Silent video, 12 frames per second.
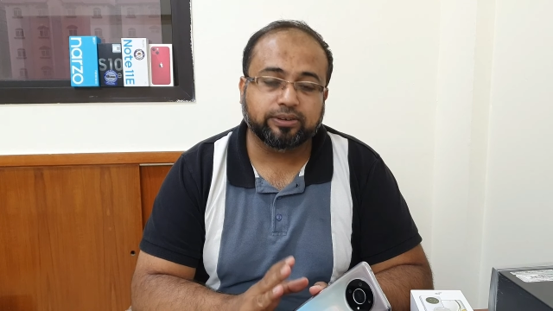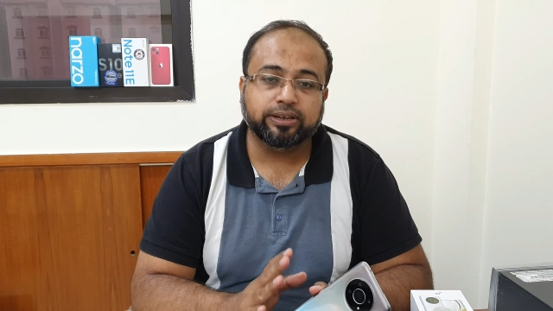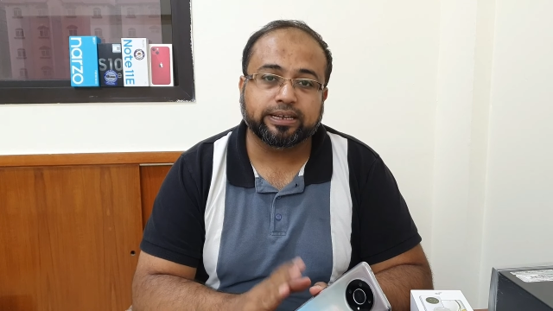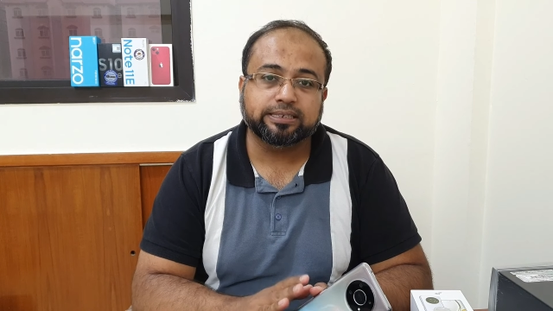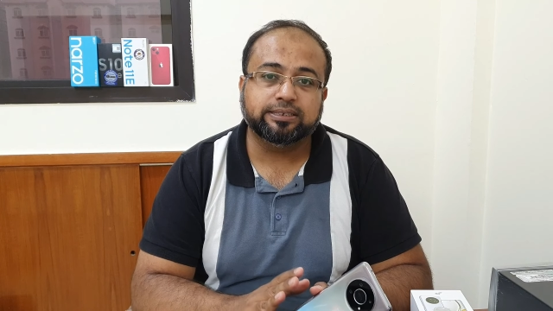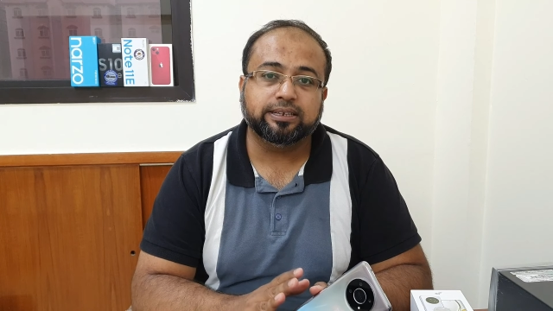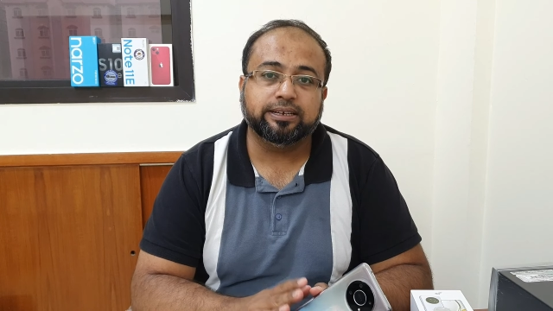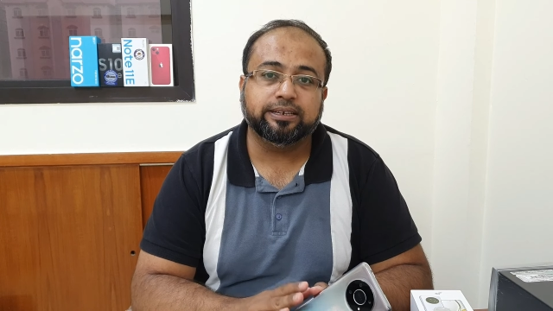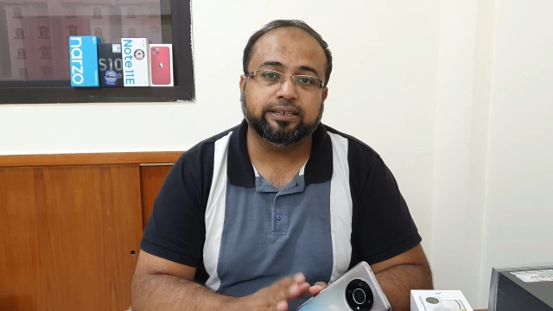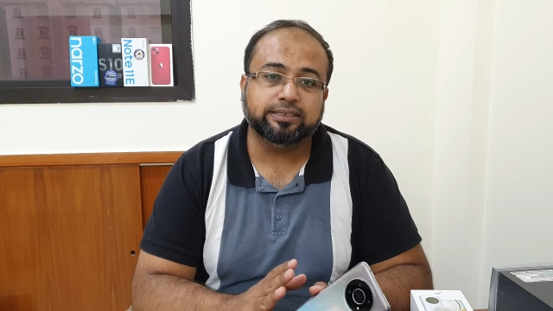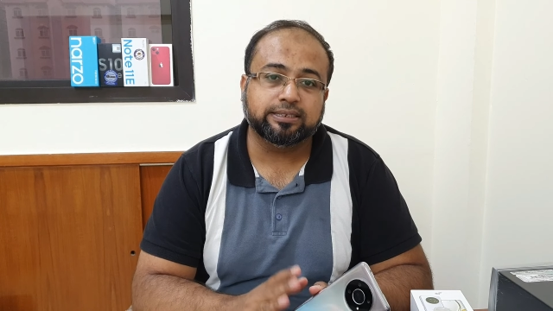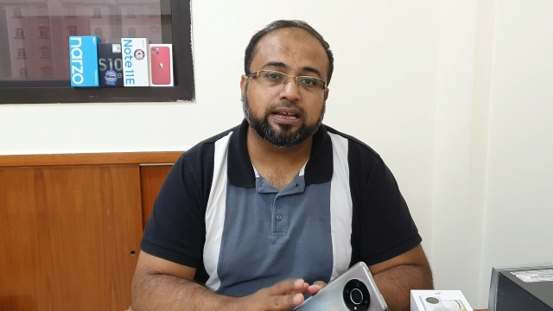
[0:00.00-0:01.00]

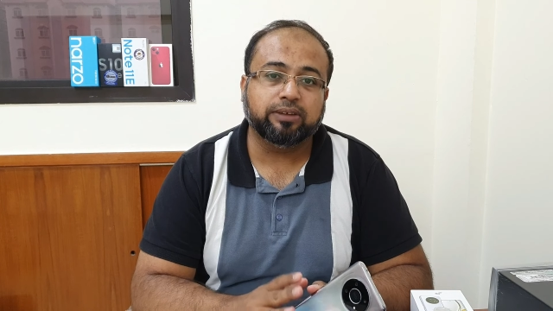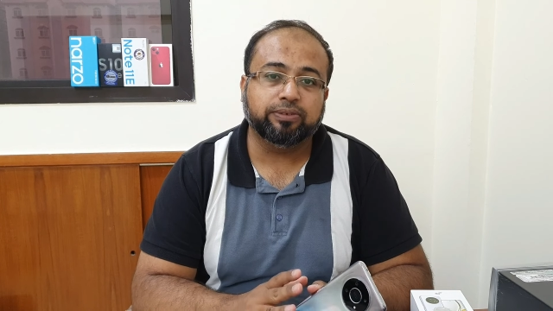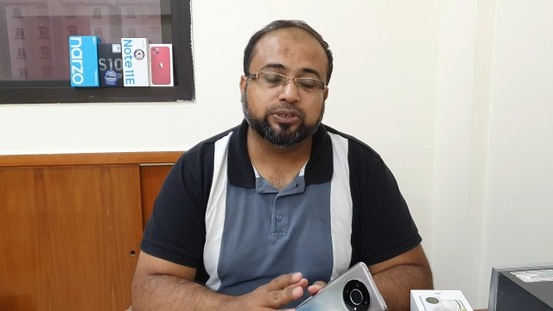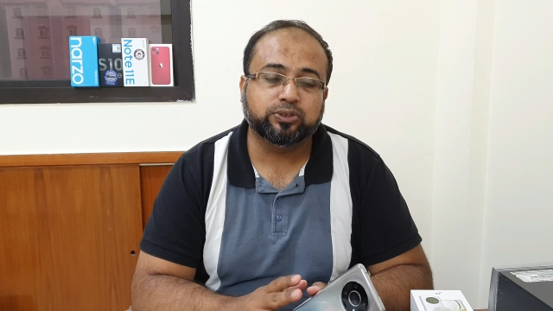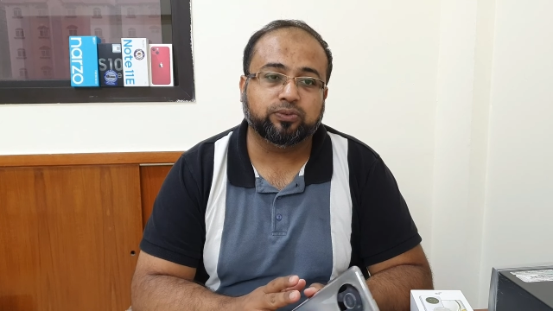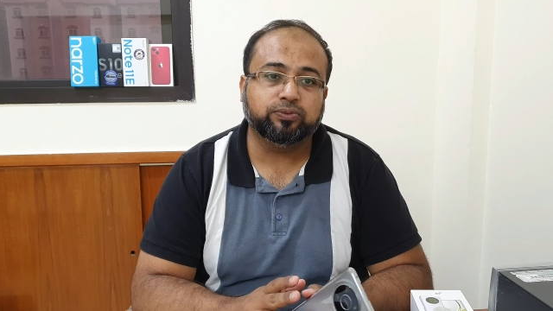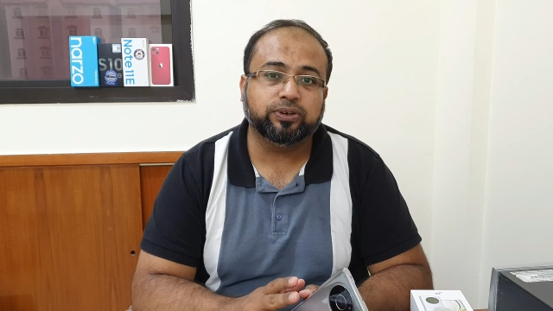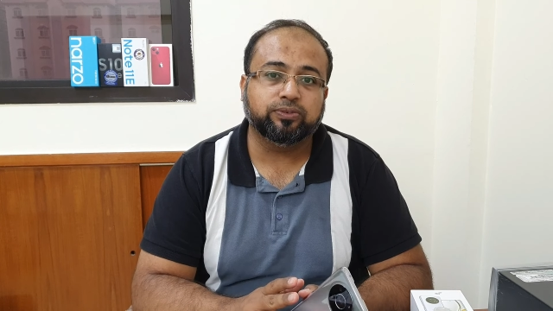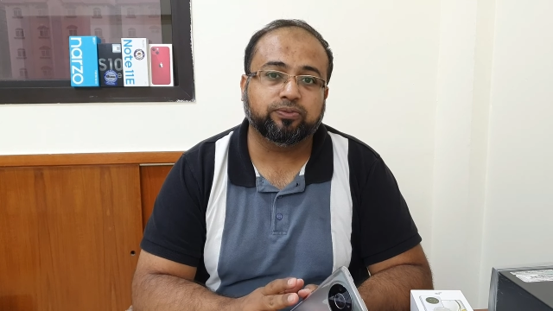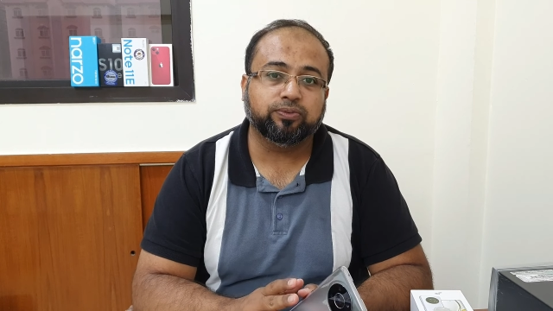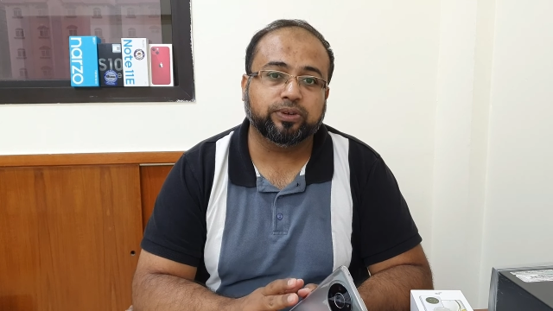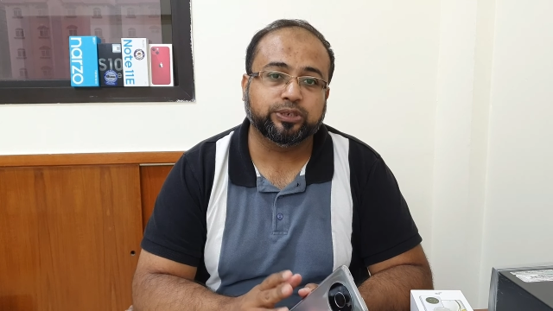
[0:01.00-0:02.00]
X9 is having
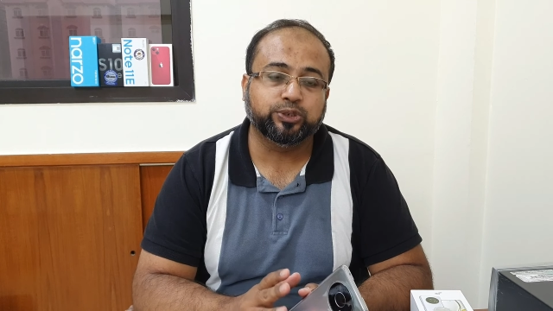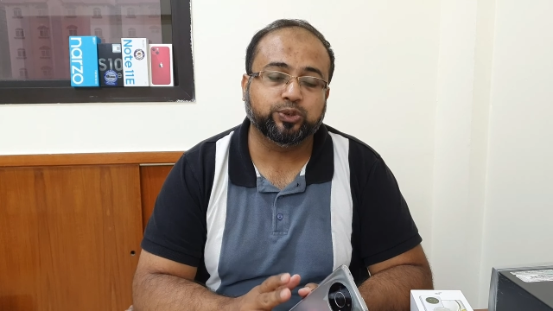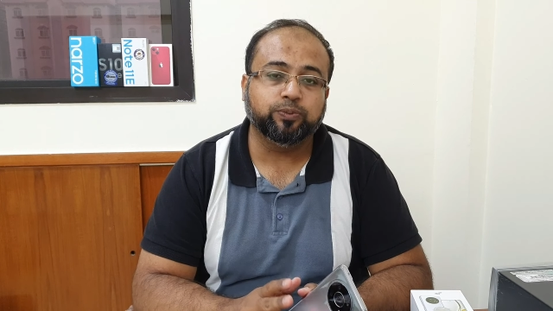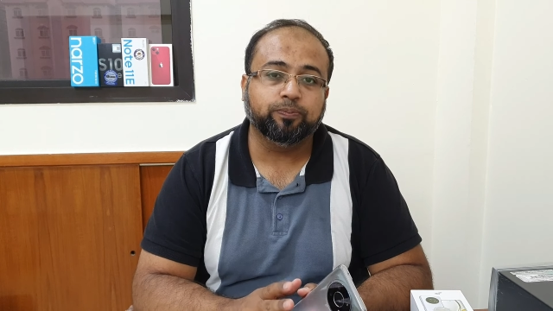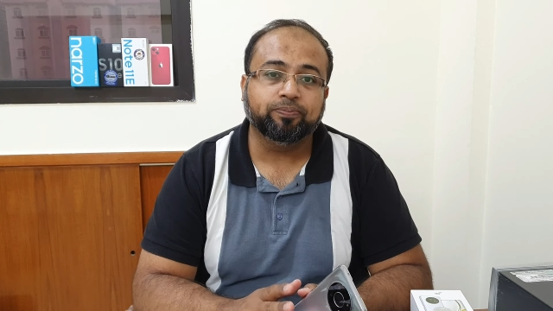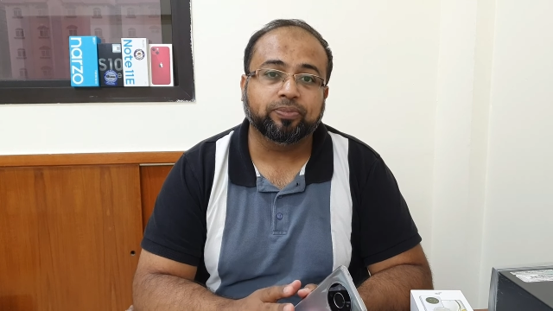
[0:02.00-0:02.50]
software issue,